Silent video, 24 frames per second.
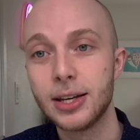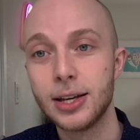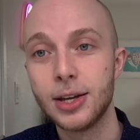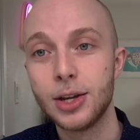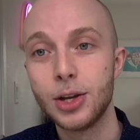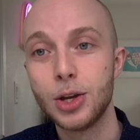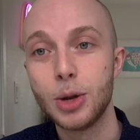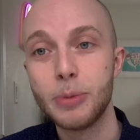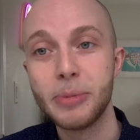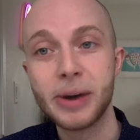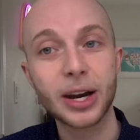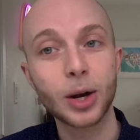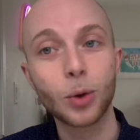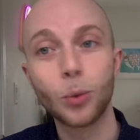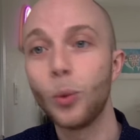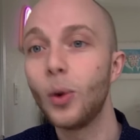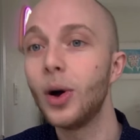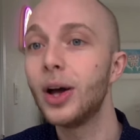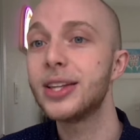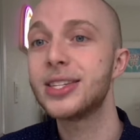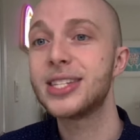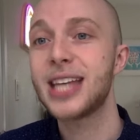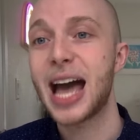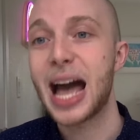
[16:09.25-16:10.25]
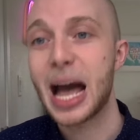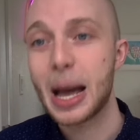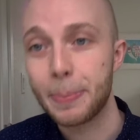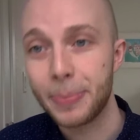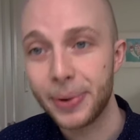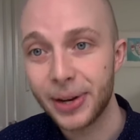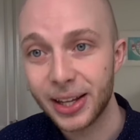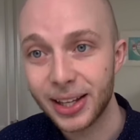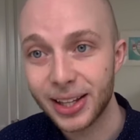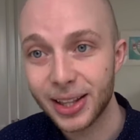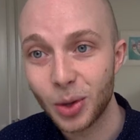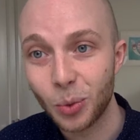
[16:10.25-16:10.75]
no matter what's
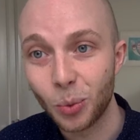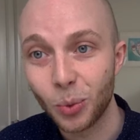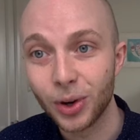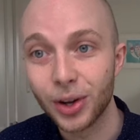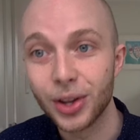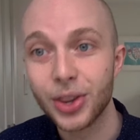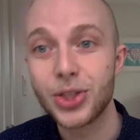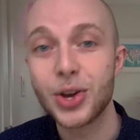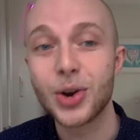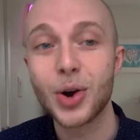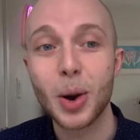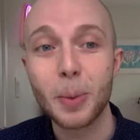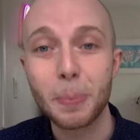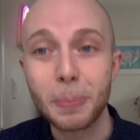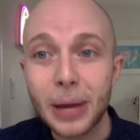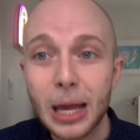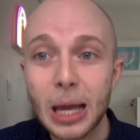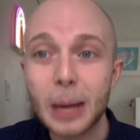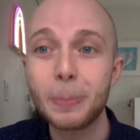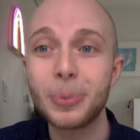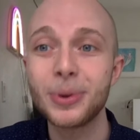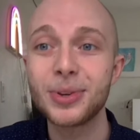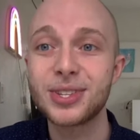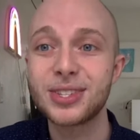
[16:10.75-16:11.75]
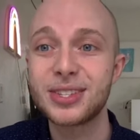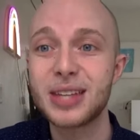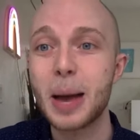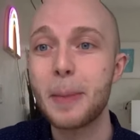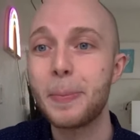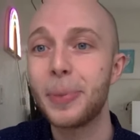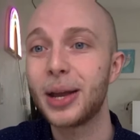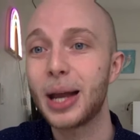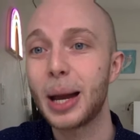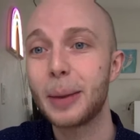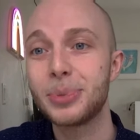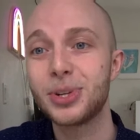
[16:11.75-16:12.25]
happening in the world, there are people
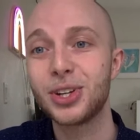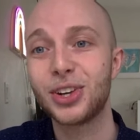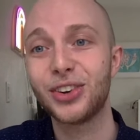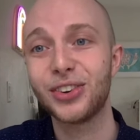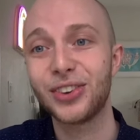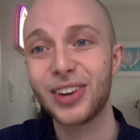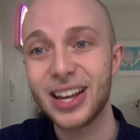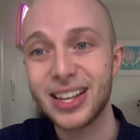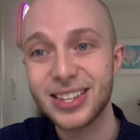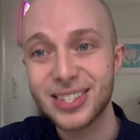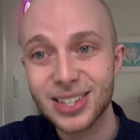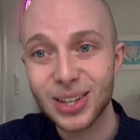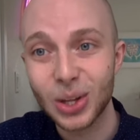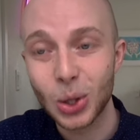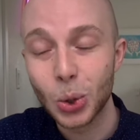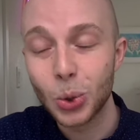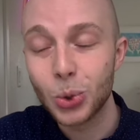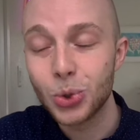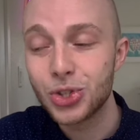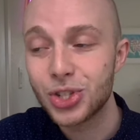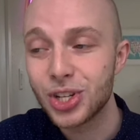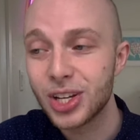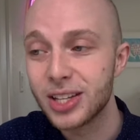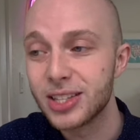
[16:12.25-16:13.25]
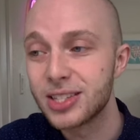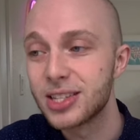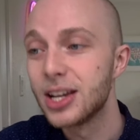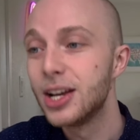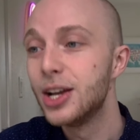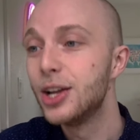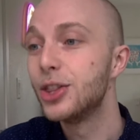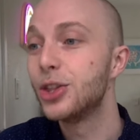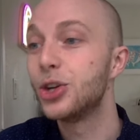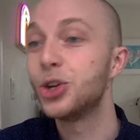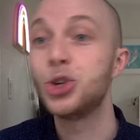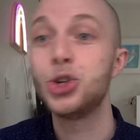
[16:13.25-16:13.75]
stepping up to create solutions.
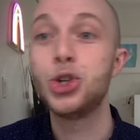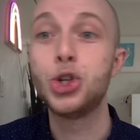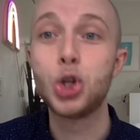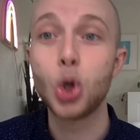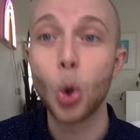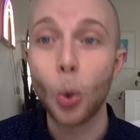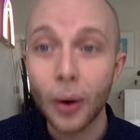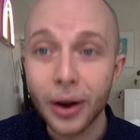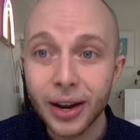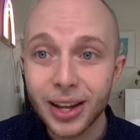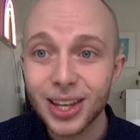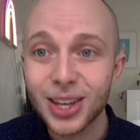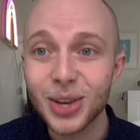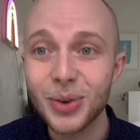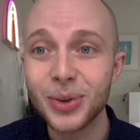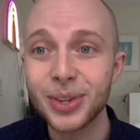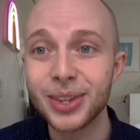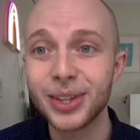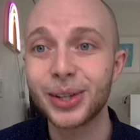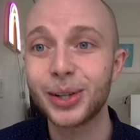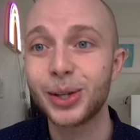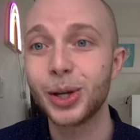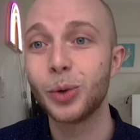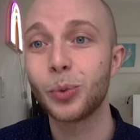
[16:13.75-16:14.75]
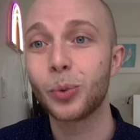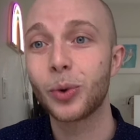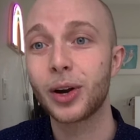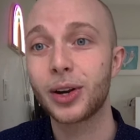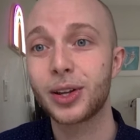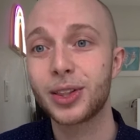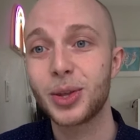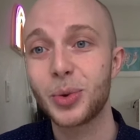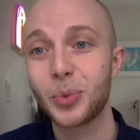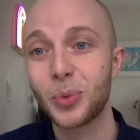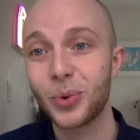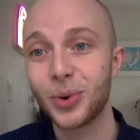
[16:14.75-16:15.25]
They're joining you in the good work
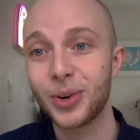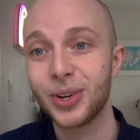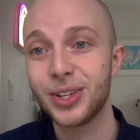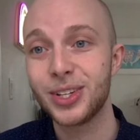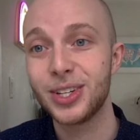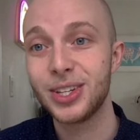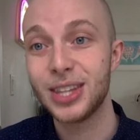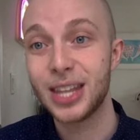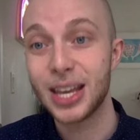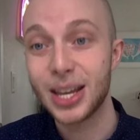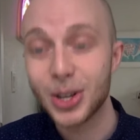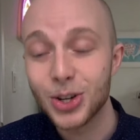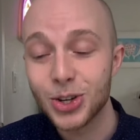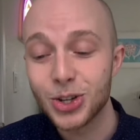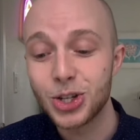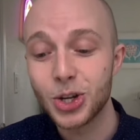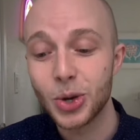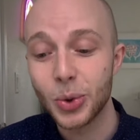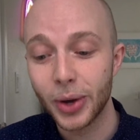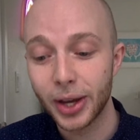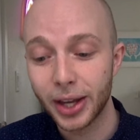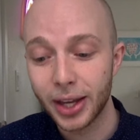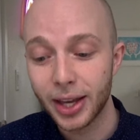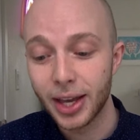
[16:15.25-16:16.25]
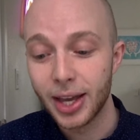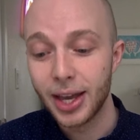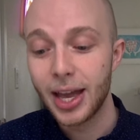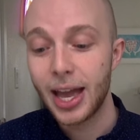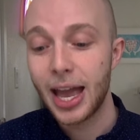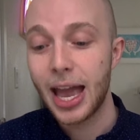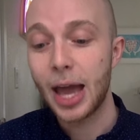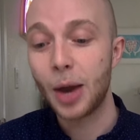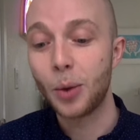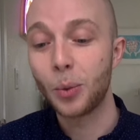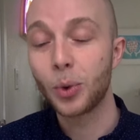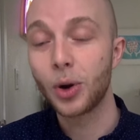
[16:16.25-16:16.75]
that we're that you're doing,
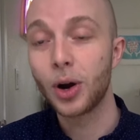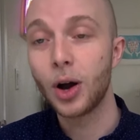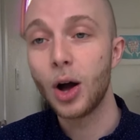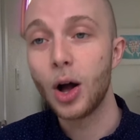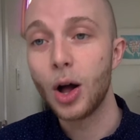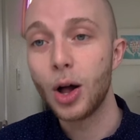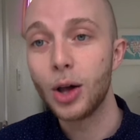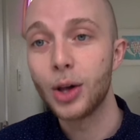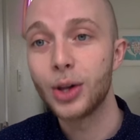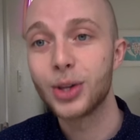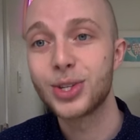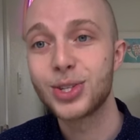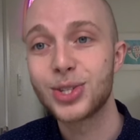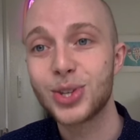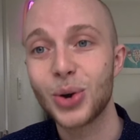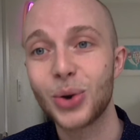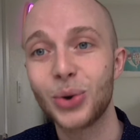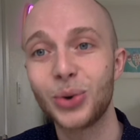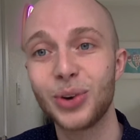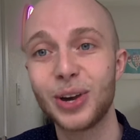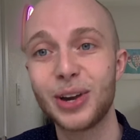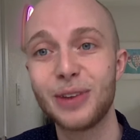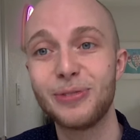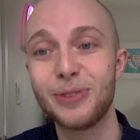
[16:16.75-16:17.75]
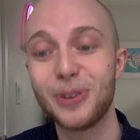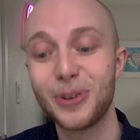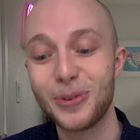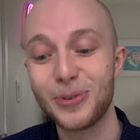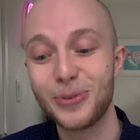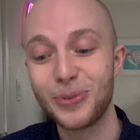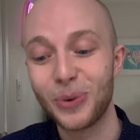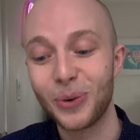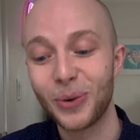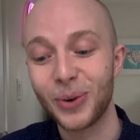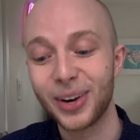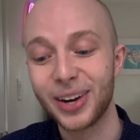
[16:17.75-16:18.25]
and we're all so grateful
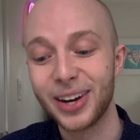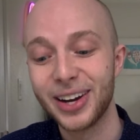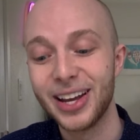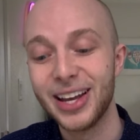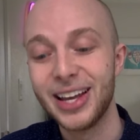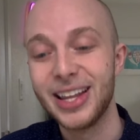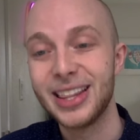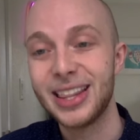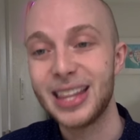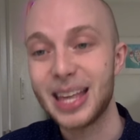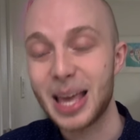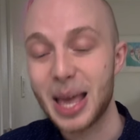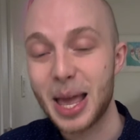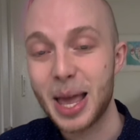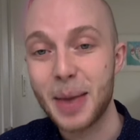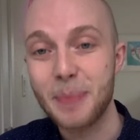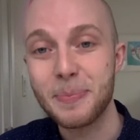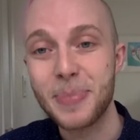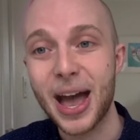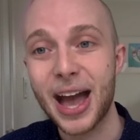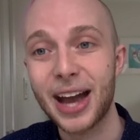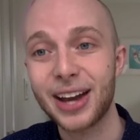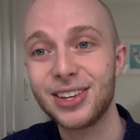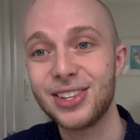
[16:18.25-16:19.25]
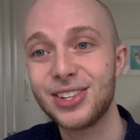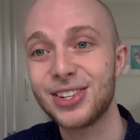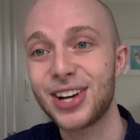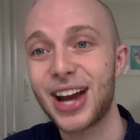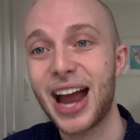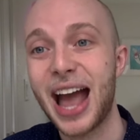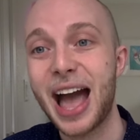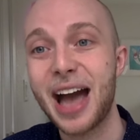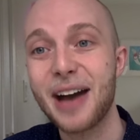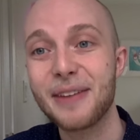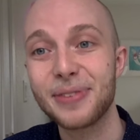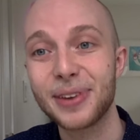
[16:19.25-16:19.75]
for the impact you're
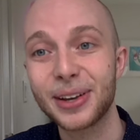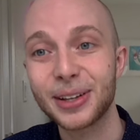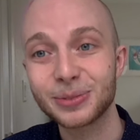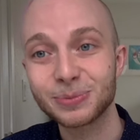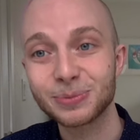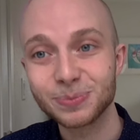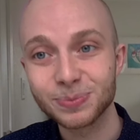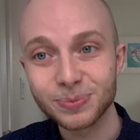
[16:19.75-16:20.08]
having.